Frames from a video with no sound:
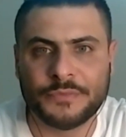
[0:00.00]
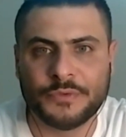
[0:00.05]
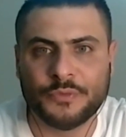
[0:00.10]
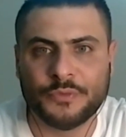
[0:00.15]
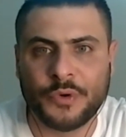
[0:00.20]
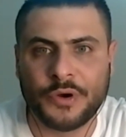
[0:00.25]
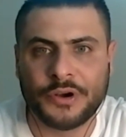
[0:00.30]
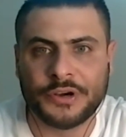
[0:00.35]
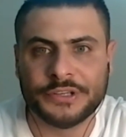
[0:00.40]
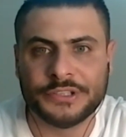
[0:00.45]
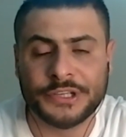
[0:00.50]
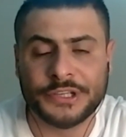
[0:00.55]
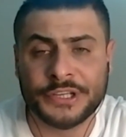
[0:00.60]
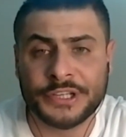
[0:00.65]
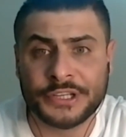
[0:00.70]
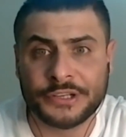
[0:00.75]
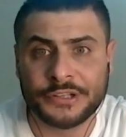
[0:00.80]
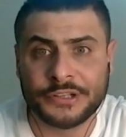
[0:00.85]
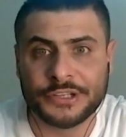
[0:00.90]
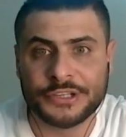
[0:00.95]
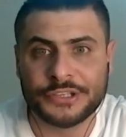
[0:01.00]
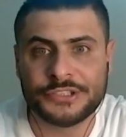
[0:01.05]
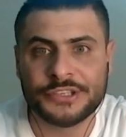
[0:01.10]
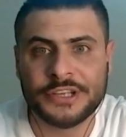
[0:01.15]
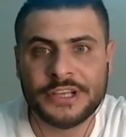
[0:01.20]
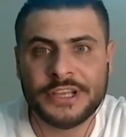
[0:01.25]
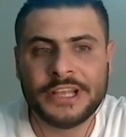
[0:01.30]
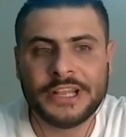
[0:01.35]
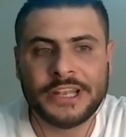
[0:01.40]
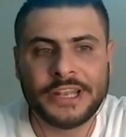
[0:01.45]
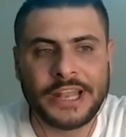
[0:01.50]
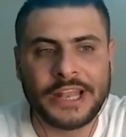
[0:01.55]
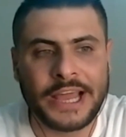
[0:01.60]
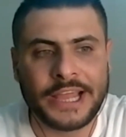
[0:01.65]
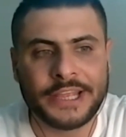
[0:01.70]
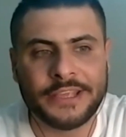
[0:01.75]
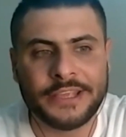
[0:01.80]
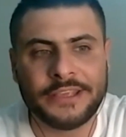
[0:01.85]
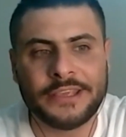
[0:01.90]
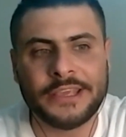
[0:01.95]
word in English,
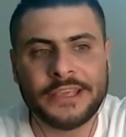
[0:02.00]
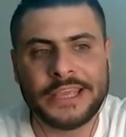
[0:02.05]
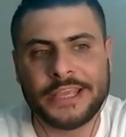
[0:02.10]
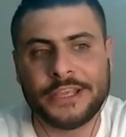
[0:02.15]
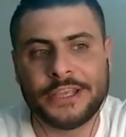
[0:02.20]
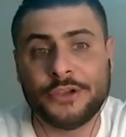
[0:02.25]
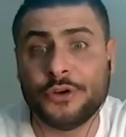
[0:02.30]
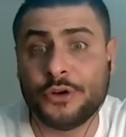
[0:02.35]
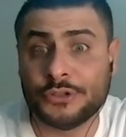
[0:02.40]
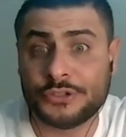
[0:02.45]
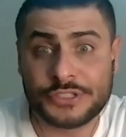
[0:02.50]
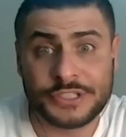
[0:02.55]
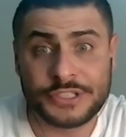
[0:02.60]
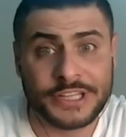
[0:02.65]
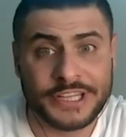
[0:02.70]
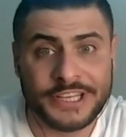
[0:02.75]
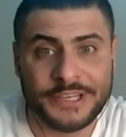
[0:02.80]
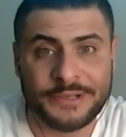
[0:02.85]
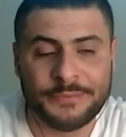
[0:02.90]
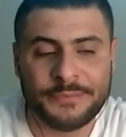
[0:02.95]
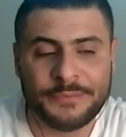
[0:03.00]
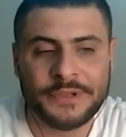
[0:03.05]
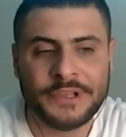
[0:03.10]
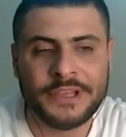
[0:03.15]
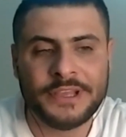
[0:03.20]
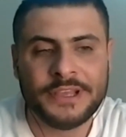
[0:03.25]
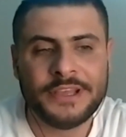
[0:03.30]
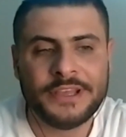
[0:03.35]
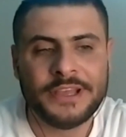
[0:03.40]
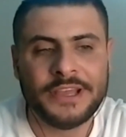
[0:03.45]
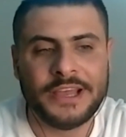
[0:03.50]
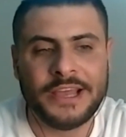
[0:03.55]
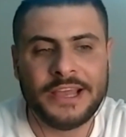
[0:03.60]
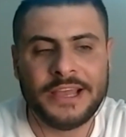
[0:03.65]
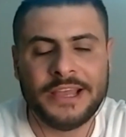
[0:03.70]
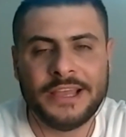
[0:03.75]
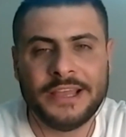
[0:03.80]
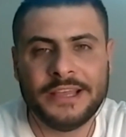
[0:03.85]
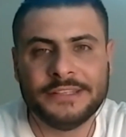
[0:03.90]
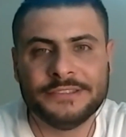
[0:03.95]
like "go to sleep,"
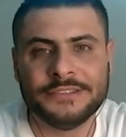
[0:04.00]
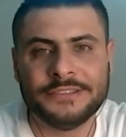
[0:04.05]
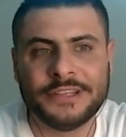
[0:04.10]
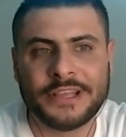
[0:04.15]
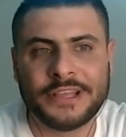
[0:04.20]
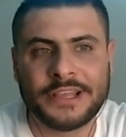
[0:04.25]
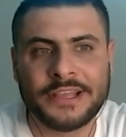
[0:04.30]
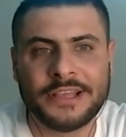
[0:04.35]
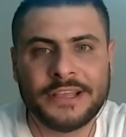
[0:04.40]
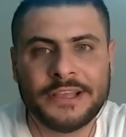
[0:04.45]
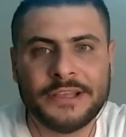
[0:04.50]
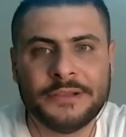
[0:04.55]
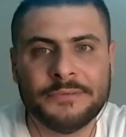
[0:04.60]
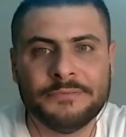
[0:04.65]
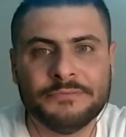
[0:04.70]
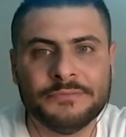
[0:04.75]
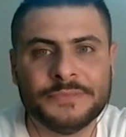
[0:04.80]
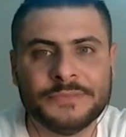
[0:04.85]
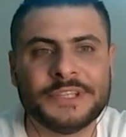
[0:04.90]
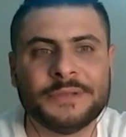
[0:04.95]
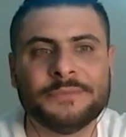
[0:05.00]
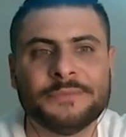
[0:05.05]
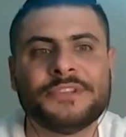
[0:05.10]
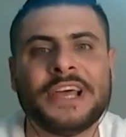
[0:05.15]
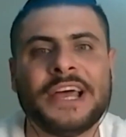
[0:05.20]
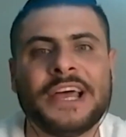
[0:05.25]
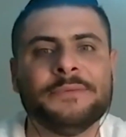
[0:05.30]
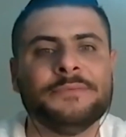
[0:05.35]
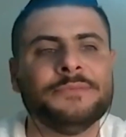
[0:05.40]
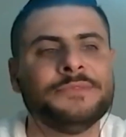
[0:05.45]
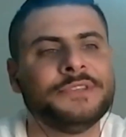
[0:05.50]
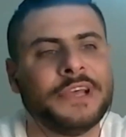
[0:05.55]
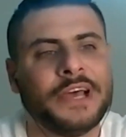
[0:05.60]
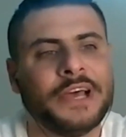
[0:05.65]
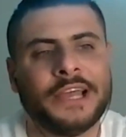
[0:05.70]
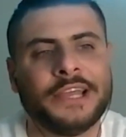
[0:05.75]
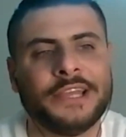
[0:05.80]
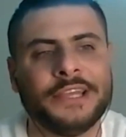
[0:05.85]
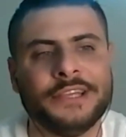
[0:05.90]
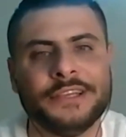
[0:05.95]
and sometimes
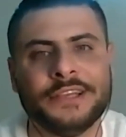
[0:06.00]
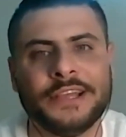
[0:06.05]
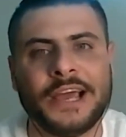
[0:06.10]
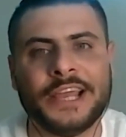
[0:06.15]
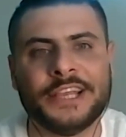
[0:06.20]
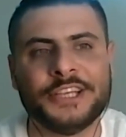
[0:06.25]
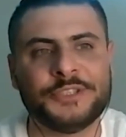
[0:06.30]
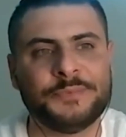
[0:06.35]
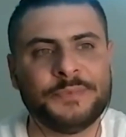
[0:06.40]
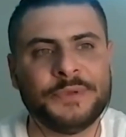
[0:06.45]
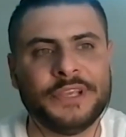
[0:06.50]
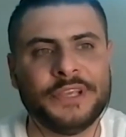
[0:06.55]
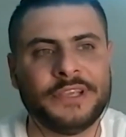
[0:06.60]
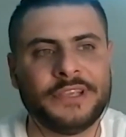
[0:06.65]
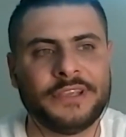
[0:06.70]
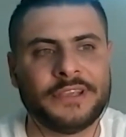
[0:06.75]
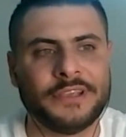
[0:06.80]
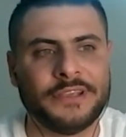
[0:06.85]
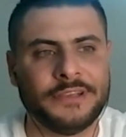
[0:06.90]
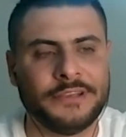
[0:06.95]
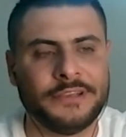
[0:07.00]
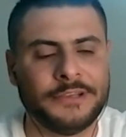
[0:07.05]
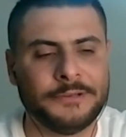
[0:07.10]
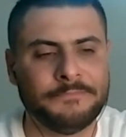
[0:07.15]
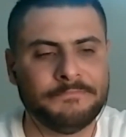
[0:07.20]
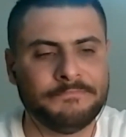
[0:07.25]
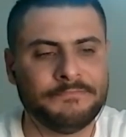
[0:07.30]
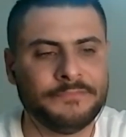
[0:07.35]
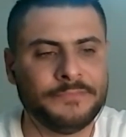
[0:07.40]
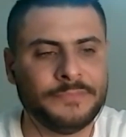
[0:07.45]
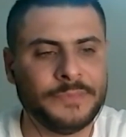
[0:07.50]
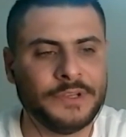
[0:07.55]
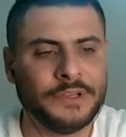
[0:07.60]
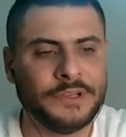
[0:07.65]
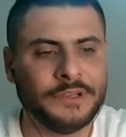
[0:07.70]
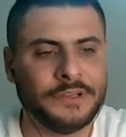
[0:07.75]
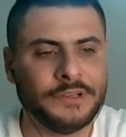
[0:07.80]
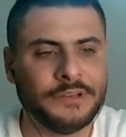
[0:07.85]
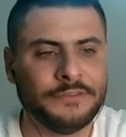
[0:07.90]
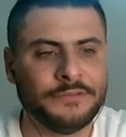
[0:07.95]
I speak
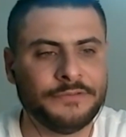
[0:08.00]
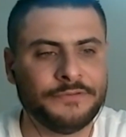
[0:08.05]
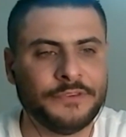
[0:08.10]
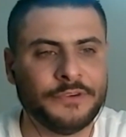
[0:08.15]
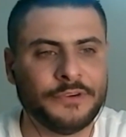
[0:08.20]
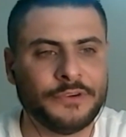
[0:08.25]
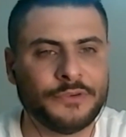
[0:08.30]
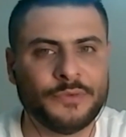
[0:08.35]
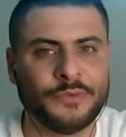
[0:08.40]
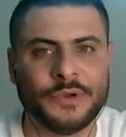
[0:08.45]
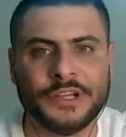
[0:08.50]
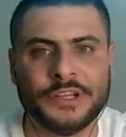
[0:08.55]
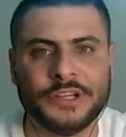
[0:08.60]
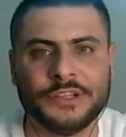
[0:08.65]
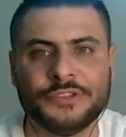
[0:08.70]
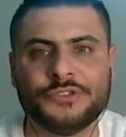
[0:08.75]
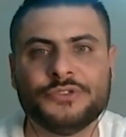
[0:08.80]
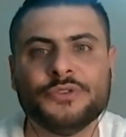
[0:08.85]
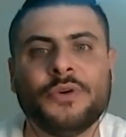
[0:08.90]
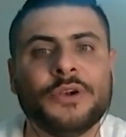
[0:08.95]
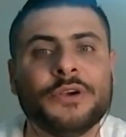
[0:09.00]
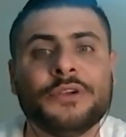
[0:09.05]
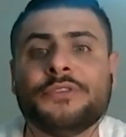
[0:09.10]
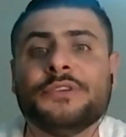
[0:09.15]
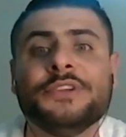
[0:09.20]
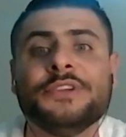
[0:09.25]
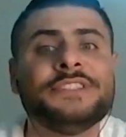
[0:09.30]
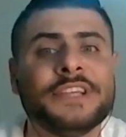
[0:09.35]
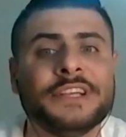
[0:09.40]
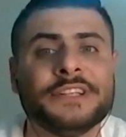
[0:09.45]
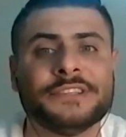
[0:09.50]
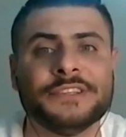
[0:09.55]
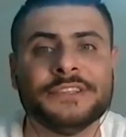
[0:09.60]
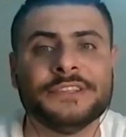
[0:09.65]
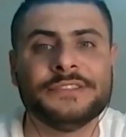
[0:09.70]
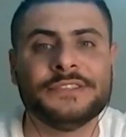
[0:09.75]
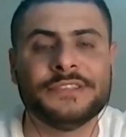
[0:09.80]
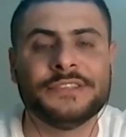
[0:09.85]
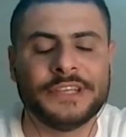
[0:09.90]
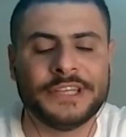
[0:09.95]
for 2 or 3
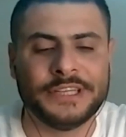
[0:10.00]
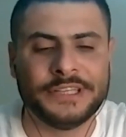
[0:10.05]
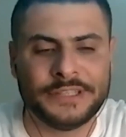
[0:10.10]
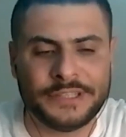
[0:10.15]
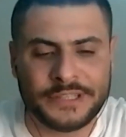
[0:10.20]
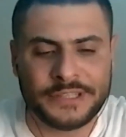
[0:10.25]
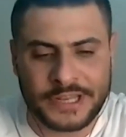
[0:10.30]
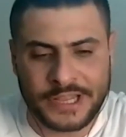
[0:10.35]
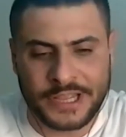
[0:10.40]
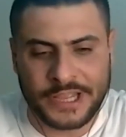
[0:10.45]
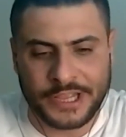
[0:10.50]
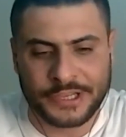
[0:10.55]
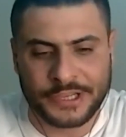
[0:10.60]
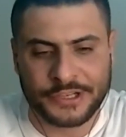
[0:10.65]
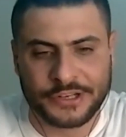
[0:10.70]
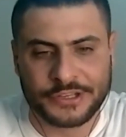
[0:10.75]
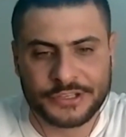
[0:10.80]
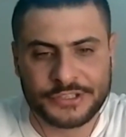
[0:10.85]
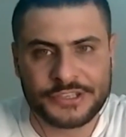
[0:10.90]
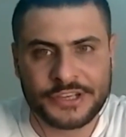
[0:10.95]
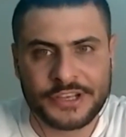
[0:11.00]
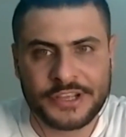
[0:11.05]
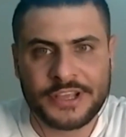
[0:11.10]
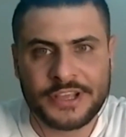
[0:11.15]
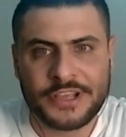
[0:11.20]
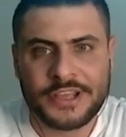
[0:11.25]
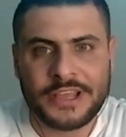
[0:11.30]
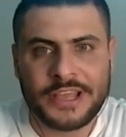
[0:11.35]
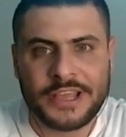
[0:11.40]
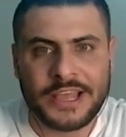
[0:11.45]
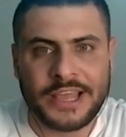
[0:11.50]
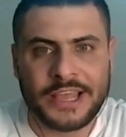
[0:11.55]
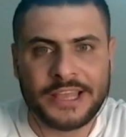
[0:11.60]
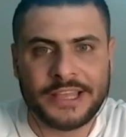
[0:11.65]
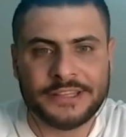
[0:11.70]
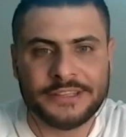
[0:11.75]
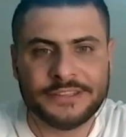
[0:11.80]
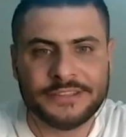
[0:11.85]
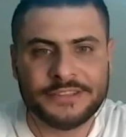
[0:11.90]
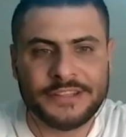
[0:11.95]
sentences in English,
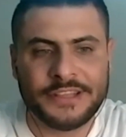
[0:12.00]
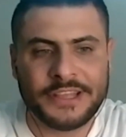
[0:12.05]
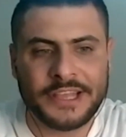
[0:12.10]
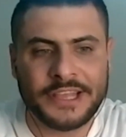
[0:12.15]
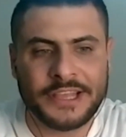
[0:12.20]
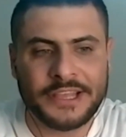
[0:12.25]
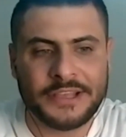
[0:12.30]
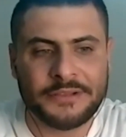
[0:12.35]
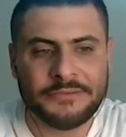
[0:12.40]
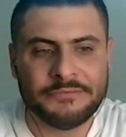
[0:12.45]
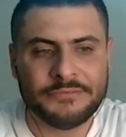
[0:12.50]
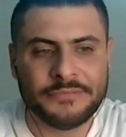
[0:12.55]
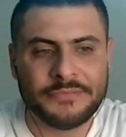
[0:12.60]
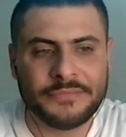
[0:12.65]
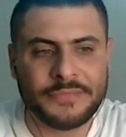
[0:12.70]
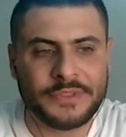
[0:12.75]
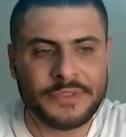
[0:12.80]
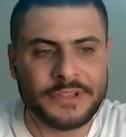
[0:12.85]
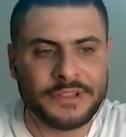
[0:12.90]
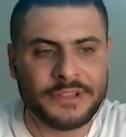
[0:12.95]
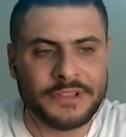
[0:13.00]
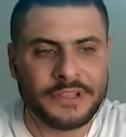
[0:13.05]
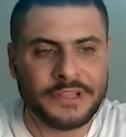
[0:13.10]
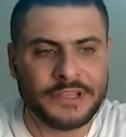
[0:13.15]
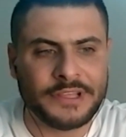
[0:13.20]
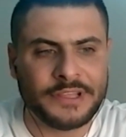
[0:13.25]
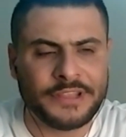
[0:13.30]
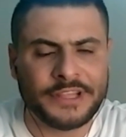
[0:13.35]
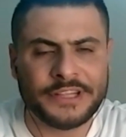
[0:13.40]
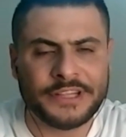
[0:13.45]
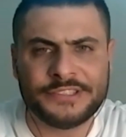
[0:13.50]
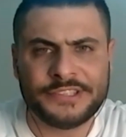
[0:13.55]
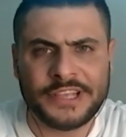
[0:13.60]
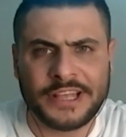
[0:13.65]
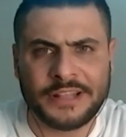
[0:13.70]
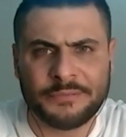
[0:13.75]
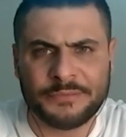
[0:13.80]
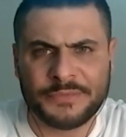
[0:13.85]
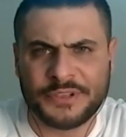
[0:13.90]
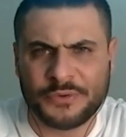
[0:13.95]
and they
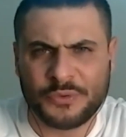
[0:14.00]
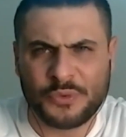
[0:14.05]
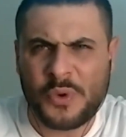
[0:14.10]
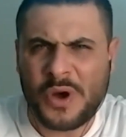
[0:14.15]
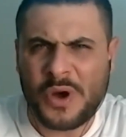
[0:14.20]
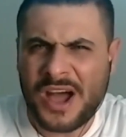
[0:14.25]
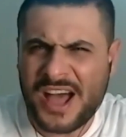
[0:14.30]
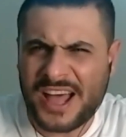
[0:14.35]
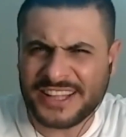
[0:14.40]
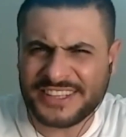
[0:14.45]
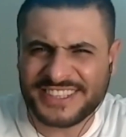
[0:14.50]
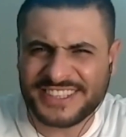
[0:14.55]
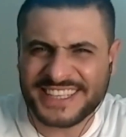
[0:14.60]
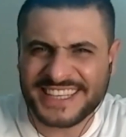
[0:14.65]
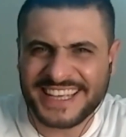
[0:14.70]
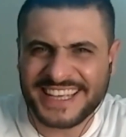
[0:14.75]
tell me, "What?